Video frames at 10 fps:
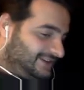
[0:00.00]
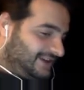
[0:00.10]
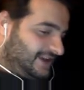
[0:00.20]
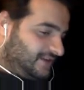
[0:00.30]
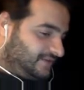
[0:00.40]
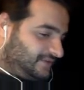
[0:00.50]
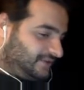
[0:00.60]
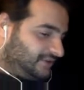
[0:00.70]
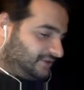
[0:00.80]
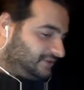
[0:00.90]
have
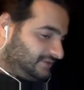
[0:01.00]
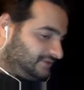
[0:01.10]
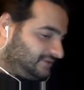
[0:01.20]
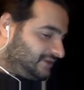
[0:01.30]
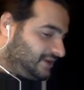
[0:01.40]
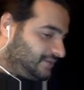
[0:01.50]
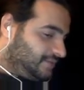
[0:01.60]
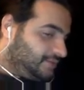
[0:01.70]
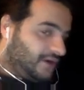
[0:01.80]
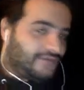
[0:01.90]
taken
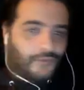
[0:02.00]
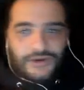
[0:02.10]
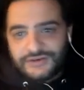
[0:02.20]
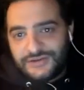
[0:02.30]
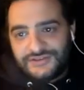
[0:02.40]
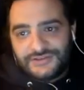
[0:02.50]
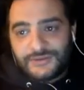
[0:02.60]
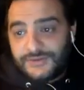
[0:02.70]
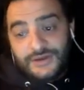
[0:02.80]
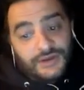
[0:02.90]
people off wanting to listen
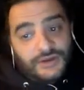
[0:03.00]
to me.